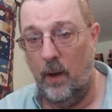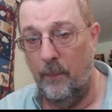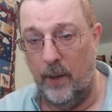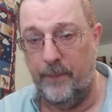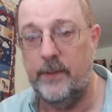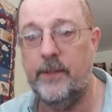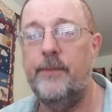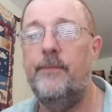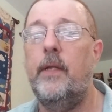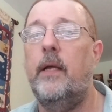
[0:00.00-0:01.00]

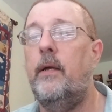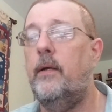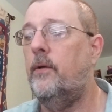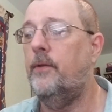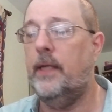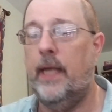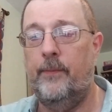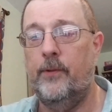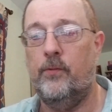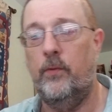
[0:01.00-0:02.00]
purpose, all the
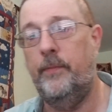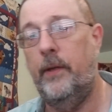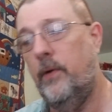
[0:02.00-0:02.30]
cables would be